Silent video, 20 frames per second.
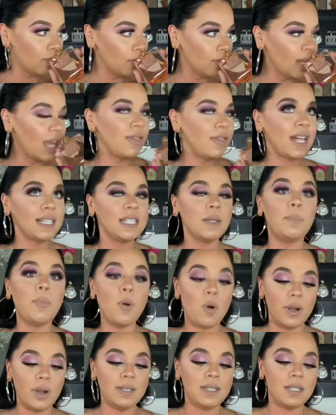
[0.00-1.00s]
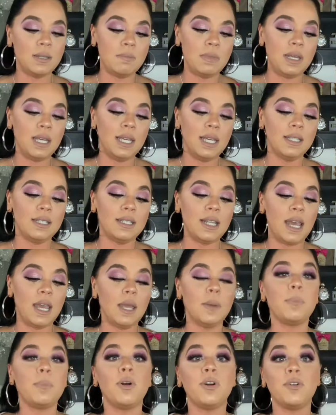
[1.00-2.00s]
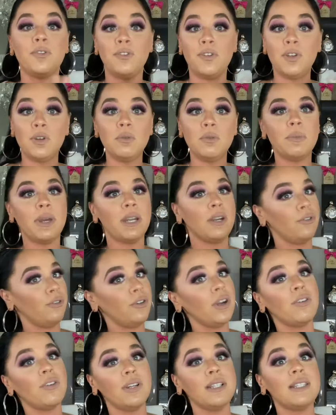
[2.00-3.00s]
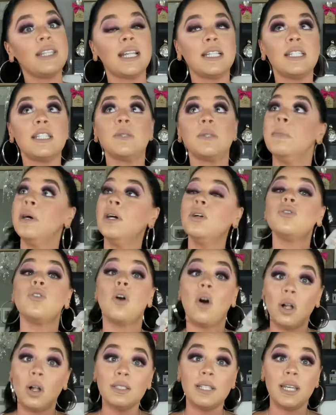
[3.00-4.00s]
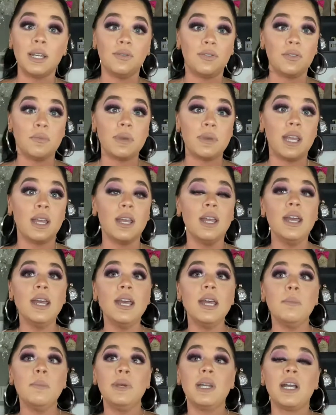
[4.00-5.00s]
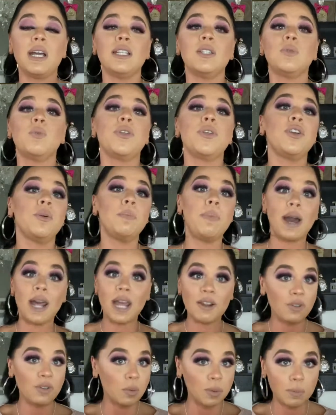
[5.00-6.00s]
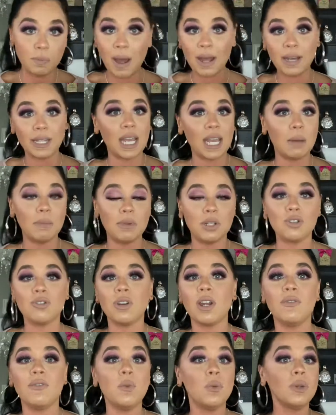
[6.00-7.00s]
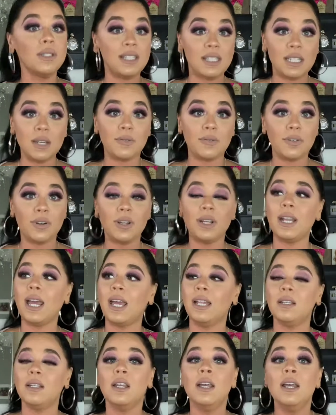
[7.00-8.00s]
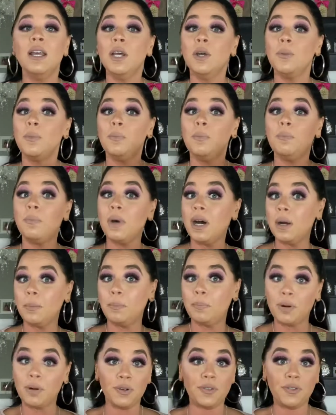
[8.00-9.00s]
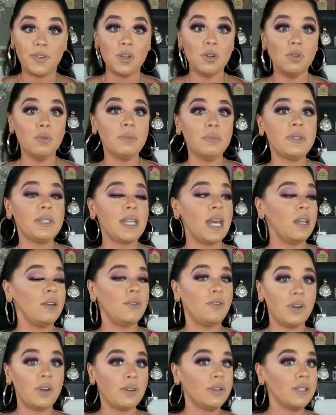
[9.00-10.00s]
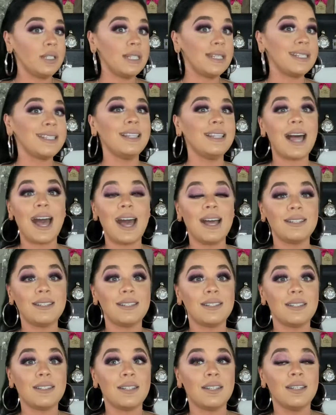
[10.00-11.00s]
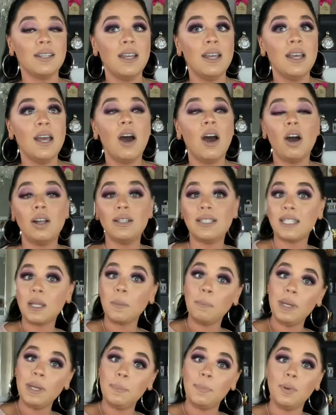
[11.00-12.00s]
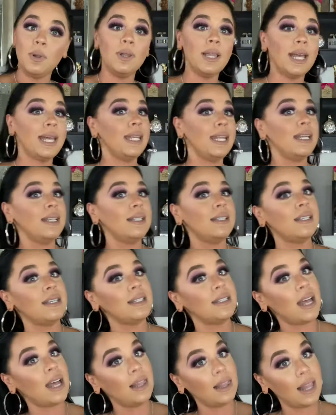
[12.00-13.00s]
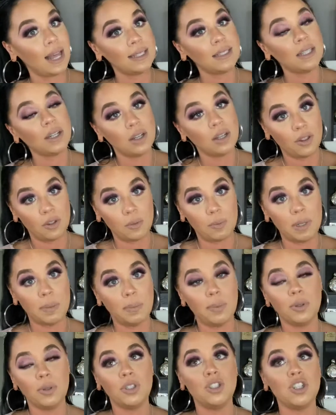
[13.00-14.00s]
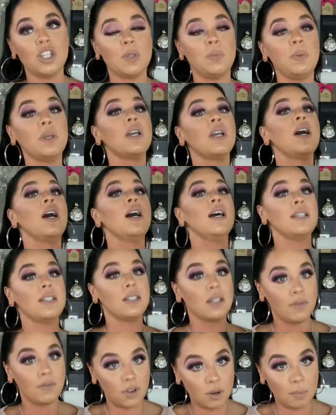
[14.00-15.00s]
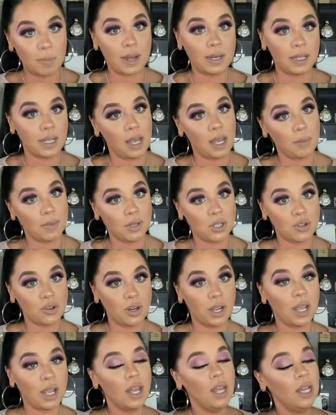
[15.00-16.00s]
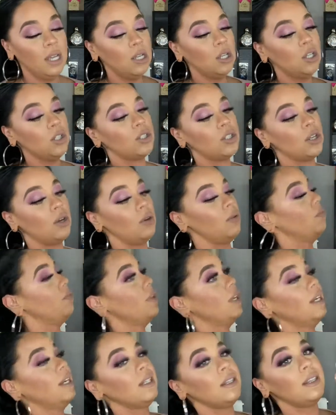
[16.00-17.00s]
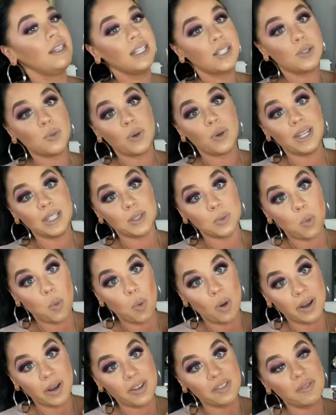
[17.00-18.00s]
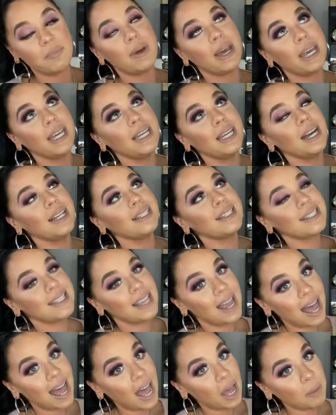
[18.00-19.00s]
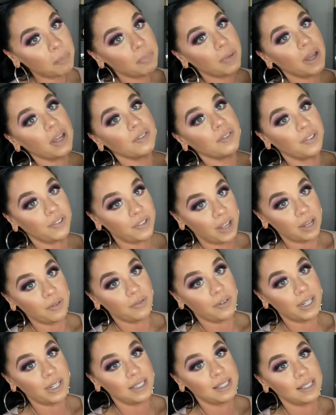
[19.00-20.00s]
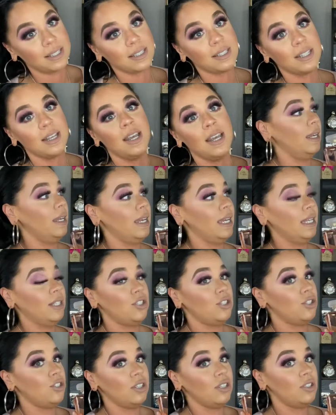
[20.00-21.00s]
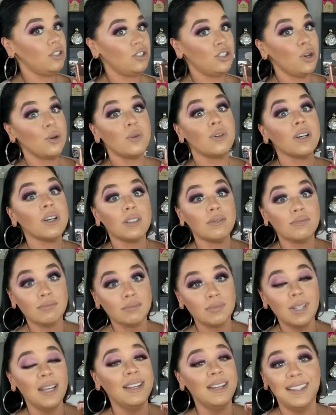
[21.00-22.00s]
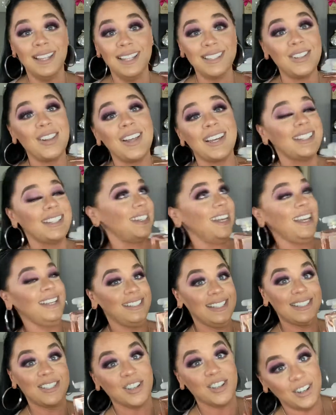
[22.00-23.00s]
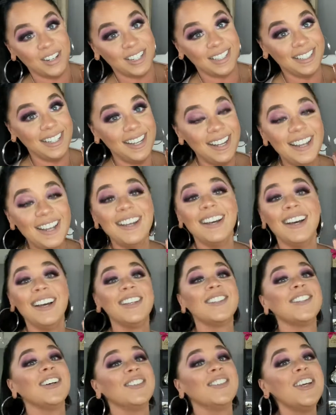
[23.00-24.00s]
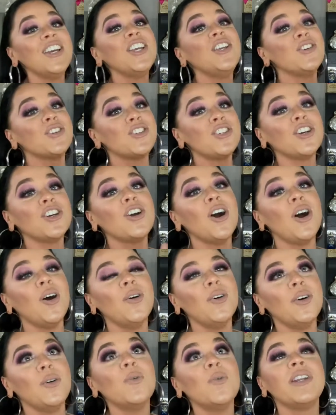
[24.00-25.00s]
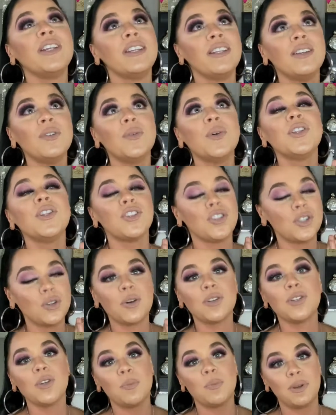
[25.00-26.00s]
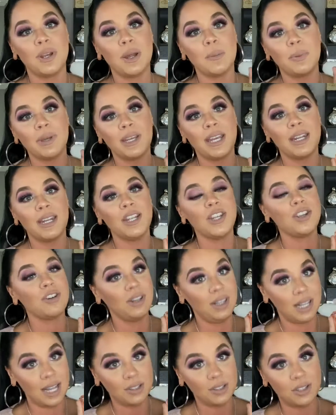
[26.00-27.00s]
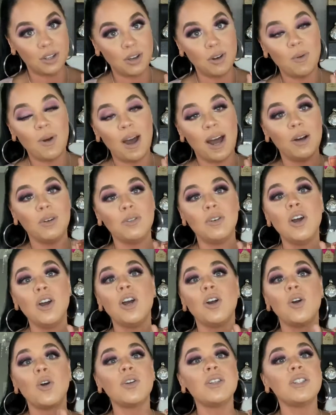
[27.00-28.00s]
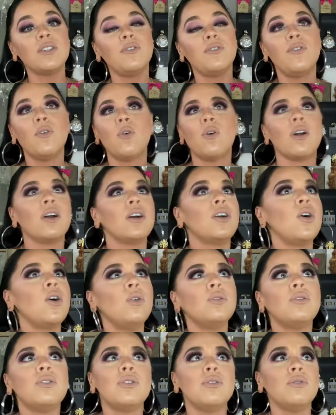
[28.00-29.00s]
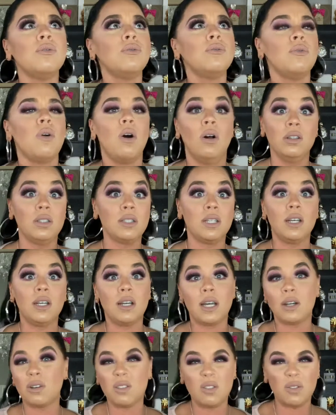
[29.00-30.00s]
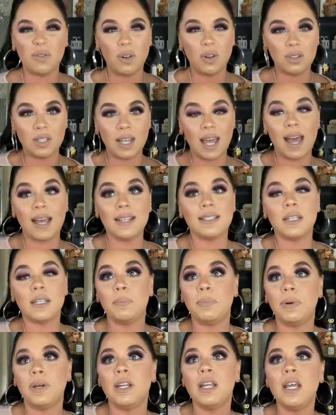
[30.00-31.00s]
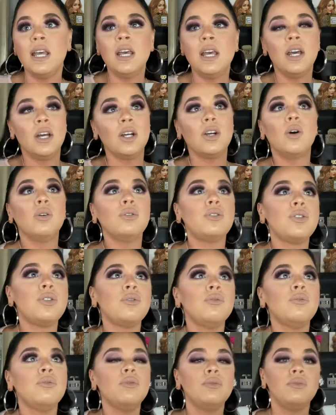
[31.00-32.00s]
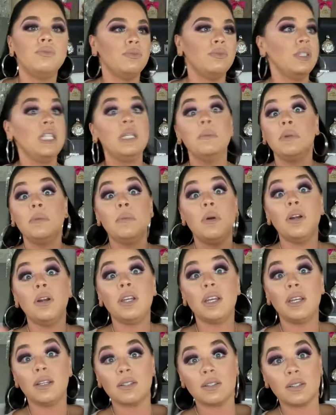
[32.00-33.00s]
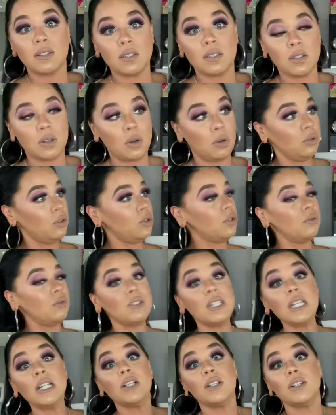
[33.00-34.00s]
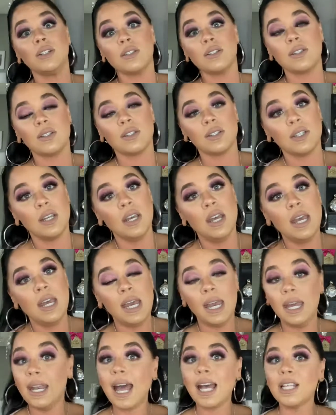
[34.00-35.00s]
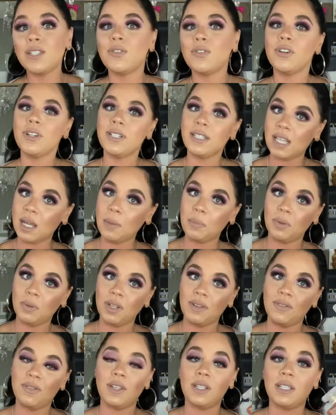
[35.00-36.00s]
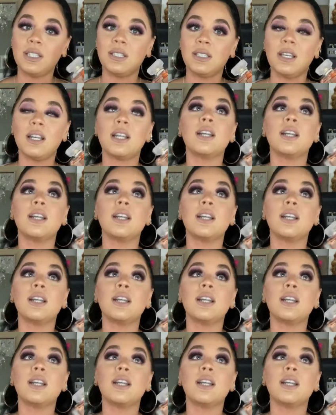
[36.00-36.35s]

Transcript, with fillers: And that's important to me is a perfume and a fragrance that smells all day for me. Because with your body, everyone's body chemistry, everyone's different and uh, perfumes and fragrances last on some people and it does not last on other people just because of your body chemistry. So this one is one of my top favorites. It's just so good. That's all I can say is it's good. So you should go when when the stores open up again and you're allowed to go out, go to Sephora, go to Ulta. I don't know if Ulta has it, but go to Neiman Marcus, go to Dillard's and ask for a sample of this.